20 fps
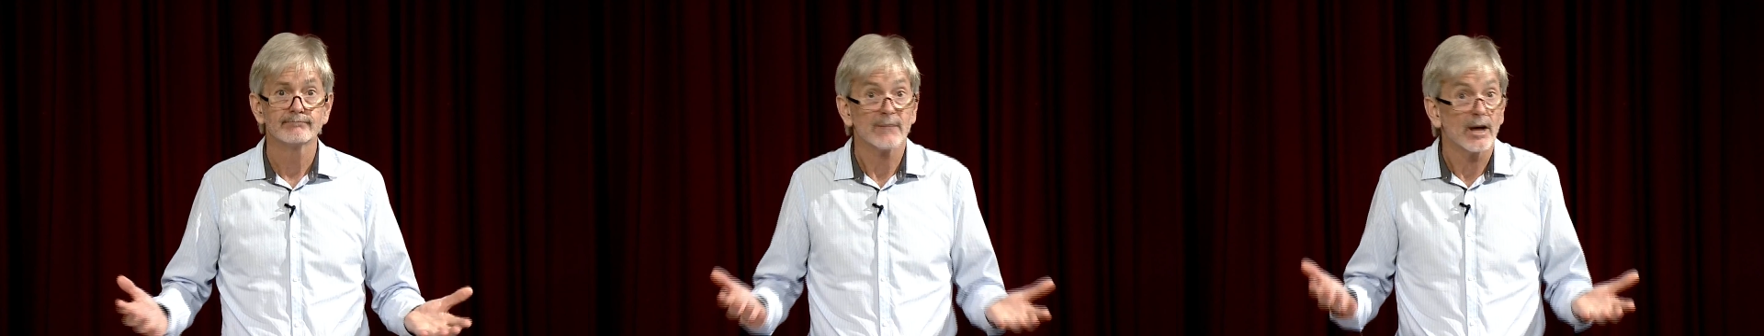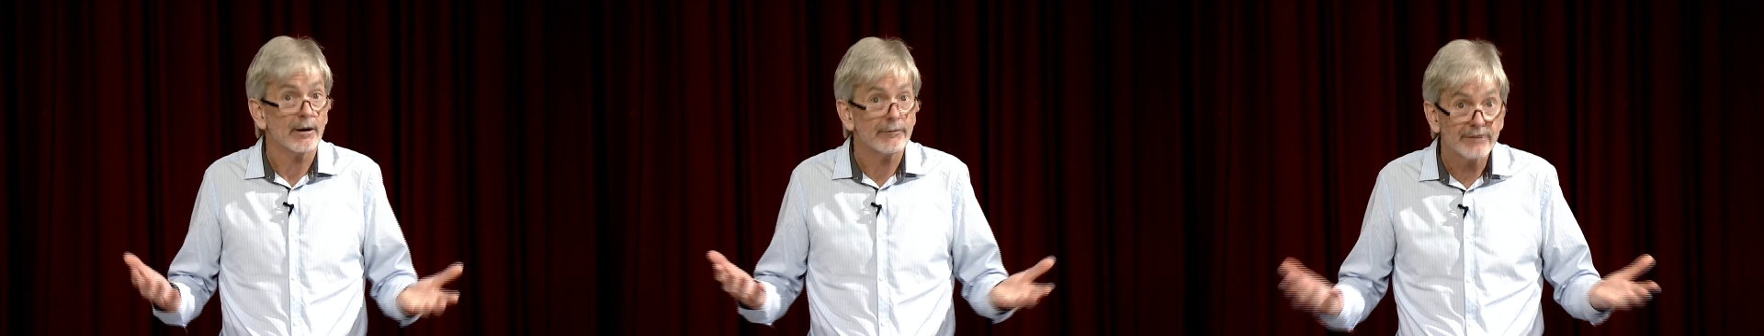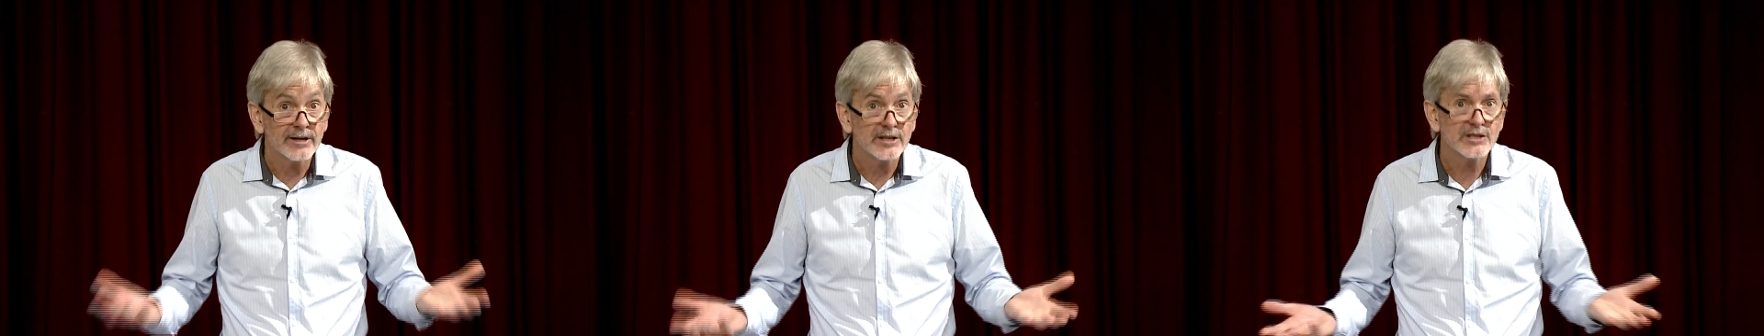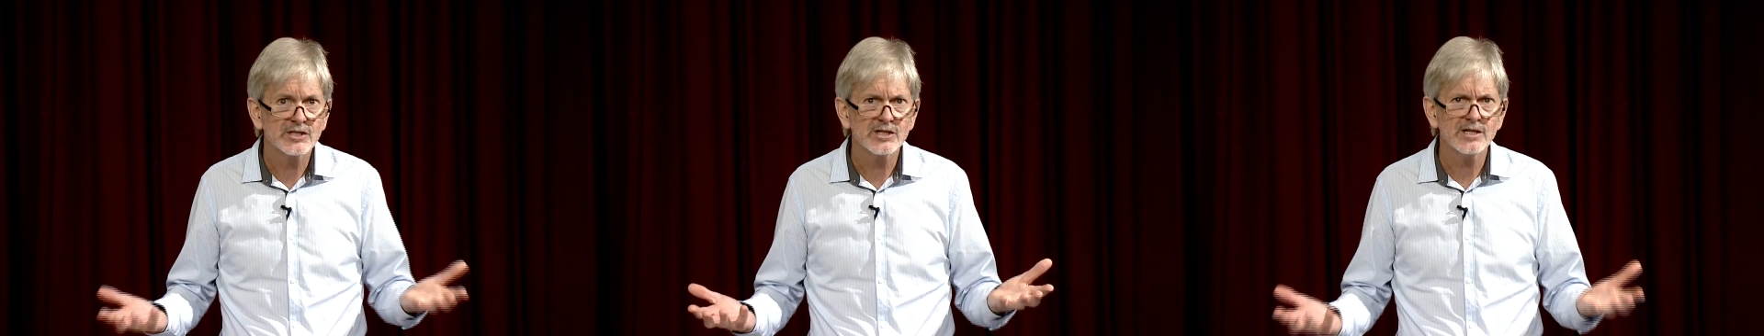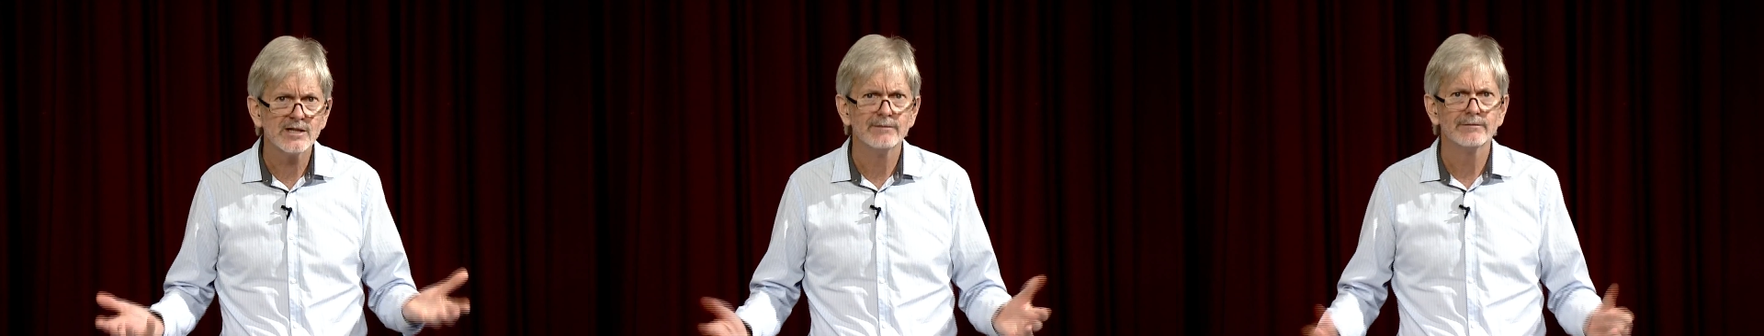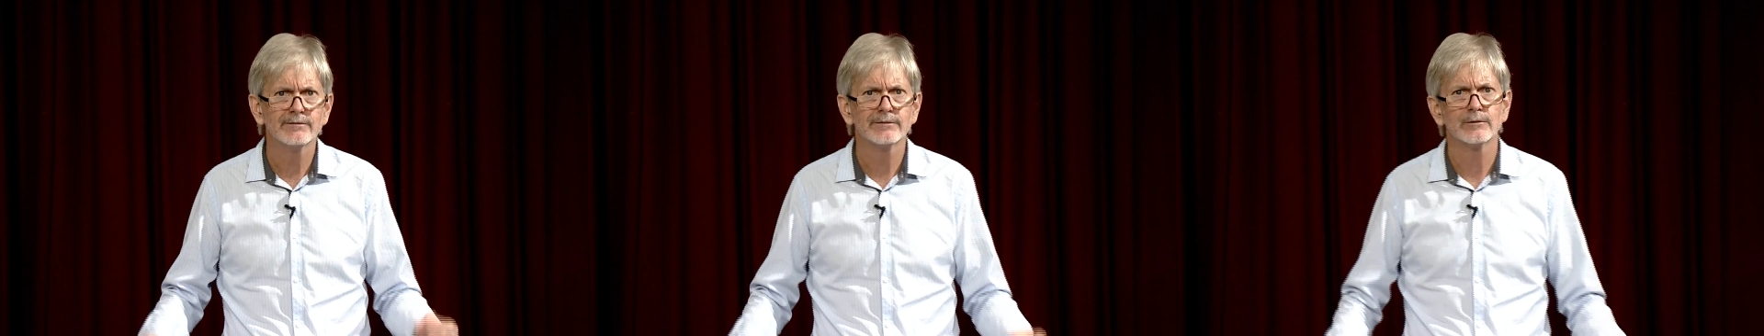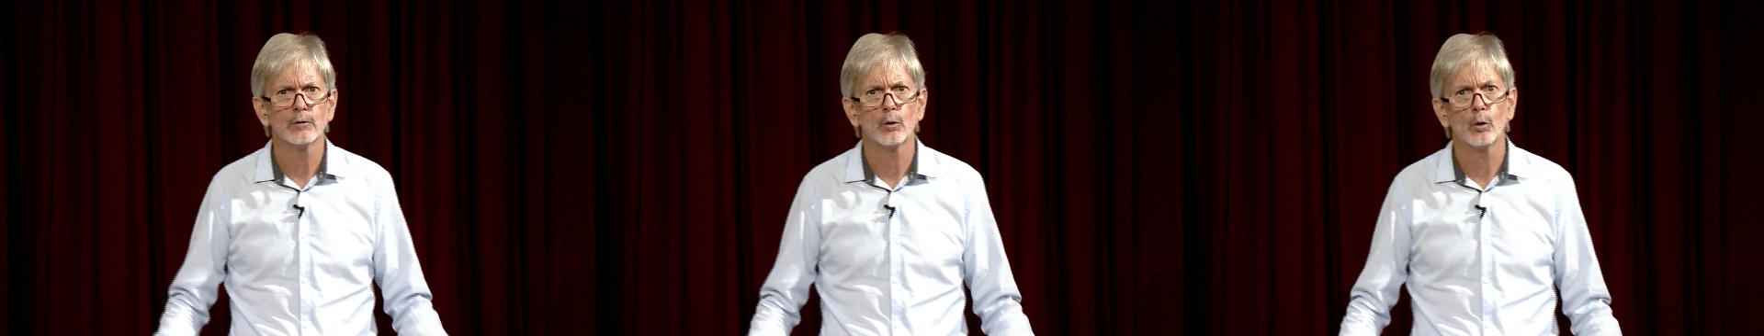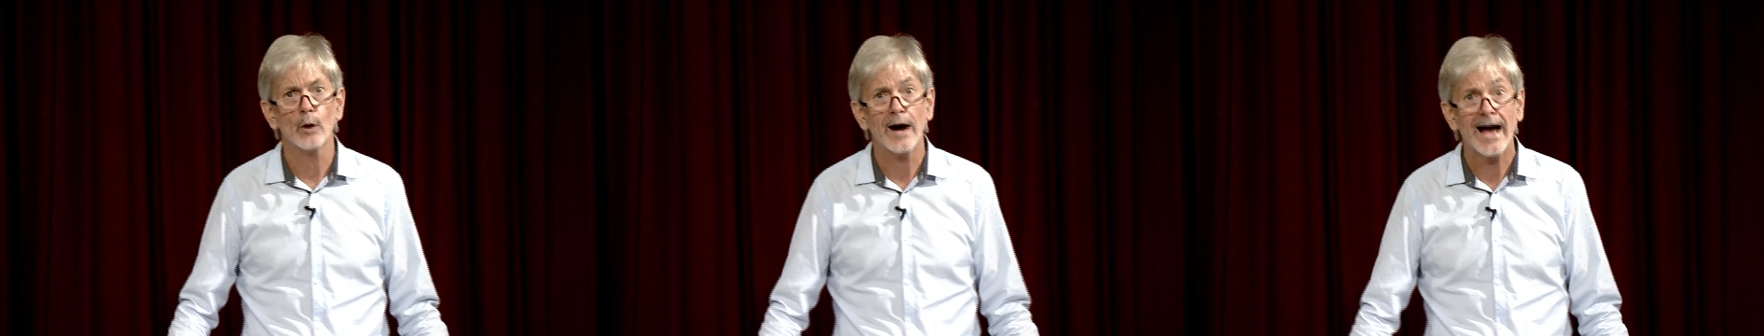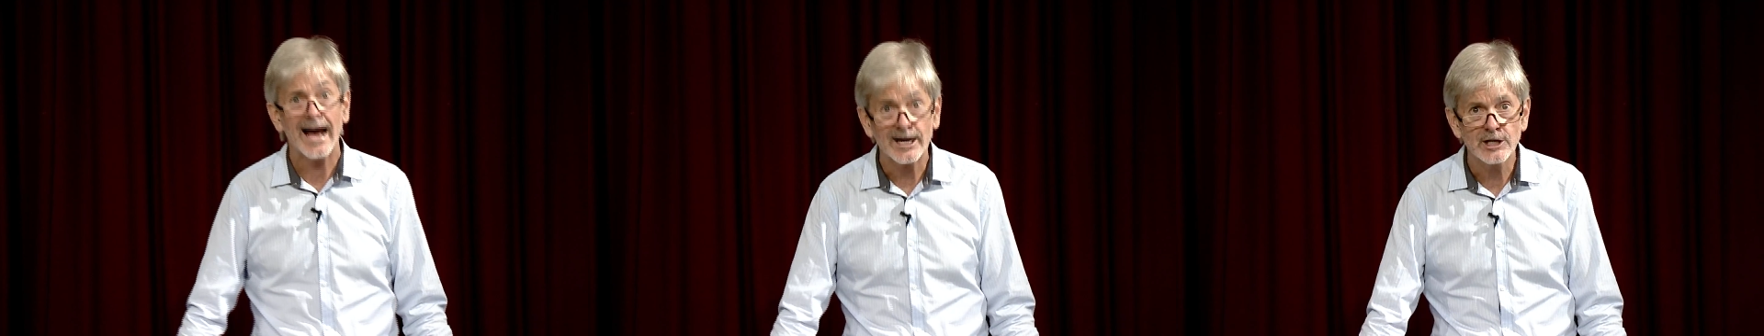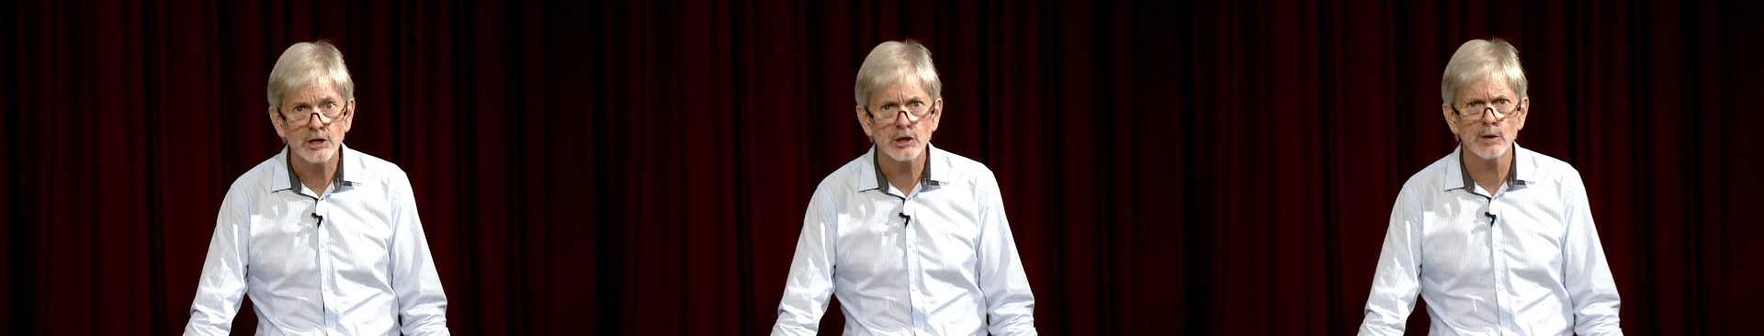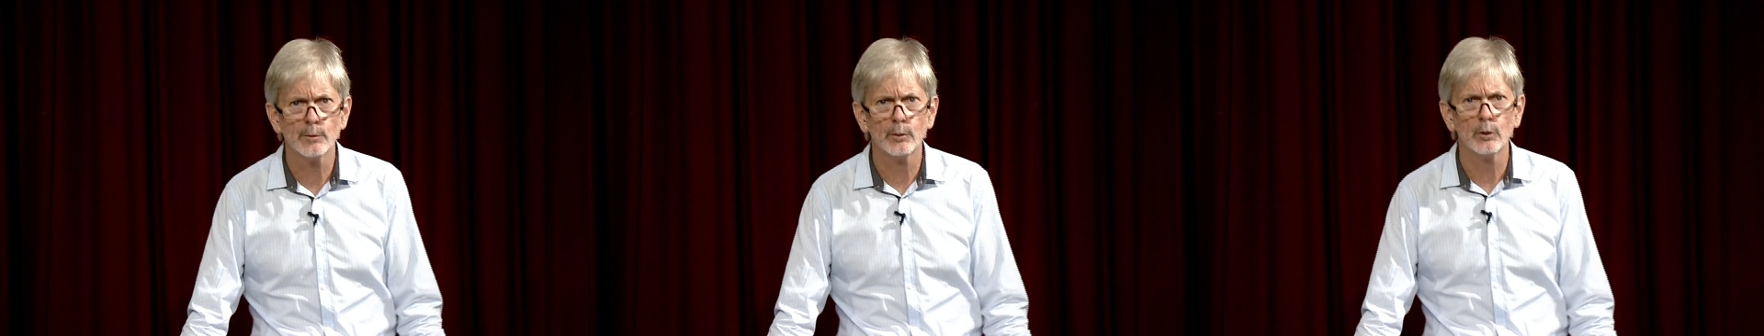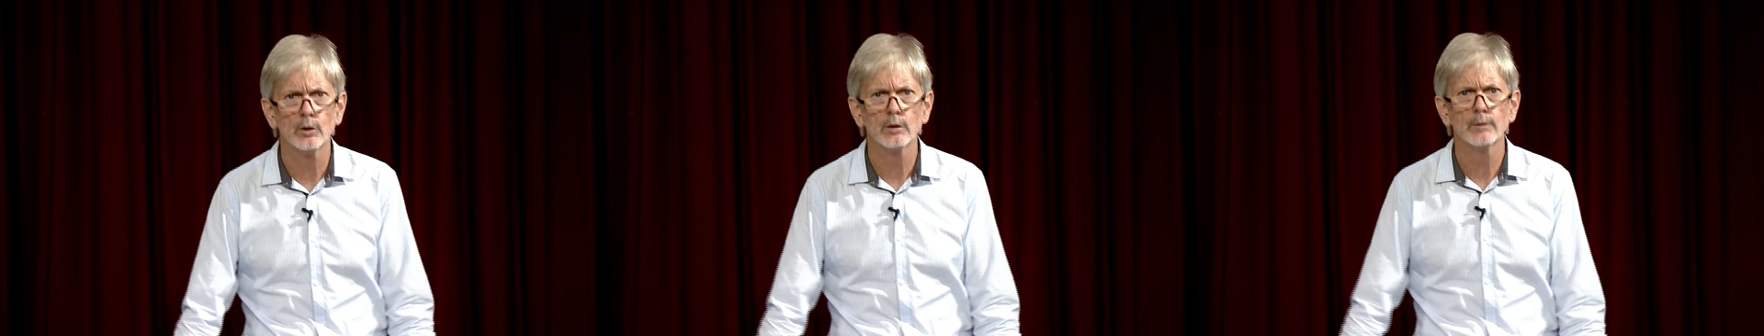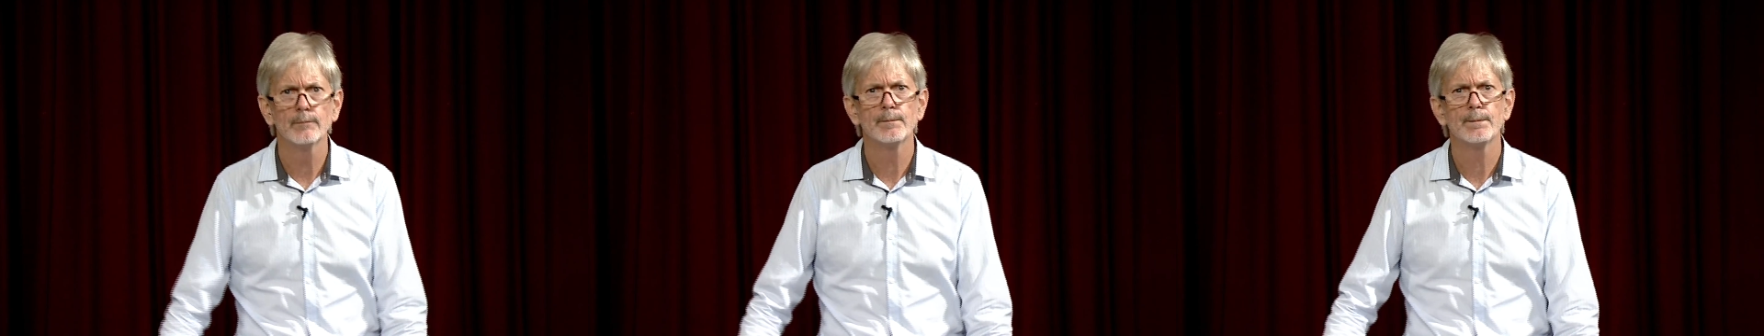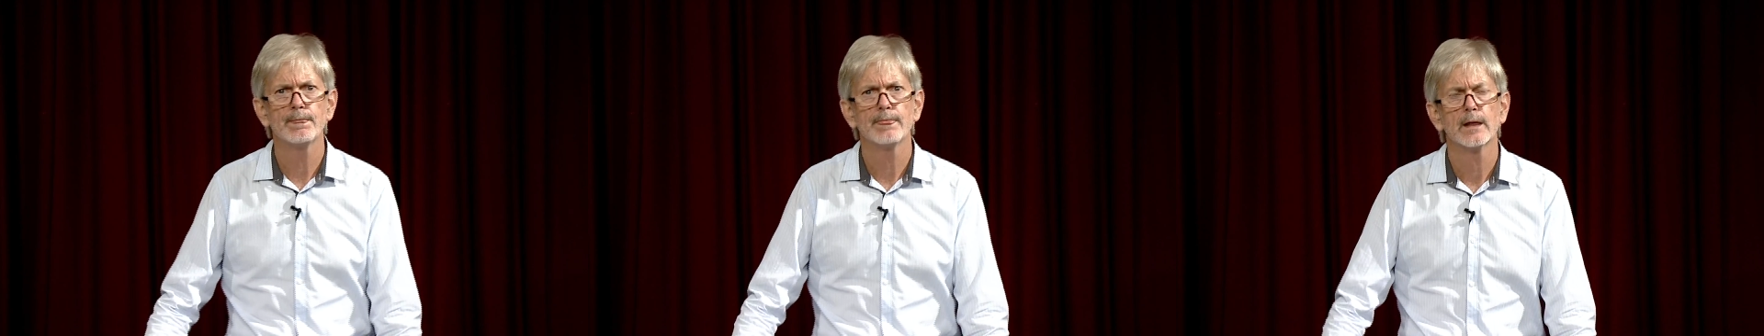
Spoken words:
offensive or actionable